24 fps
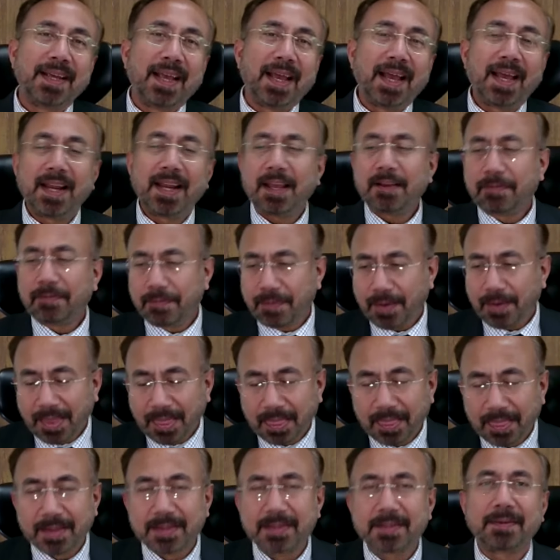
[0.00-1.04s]
And I
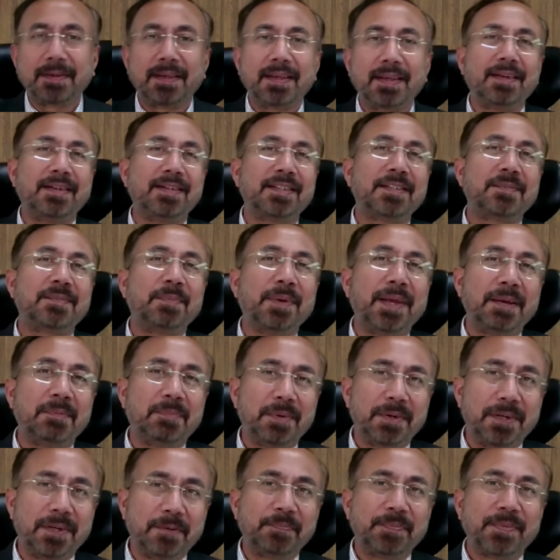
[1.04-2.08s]
find this year's
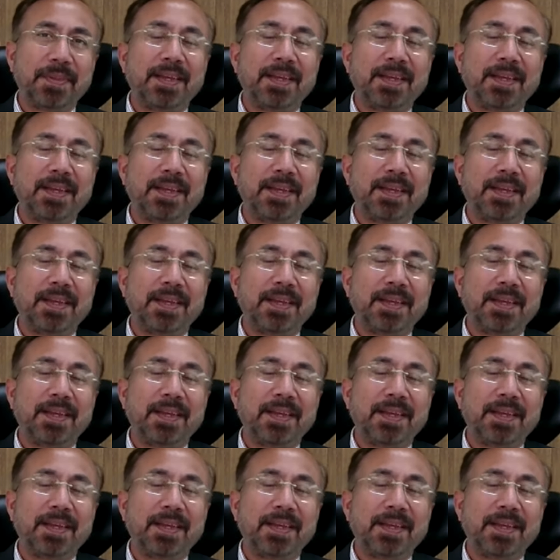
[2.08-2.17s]
paper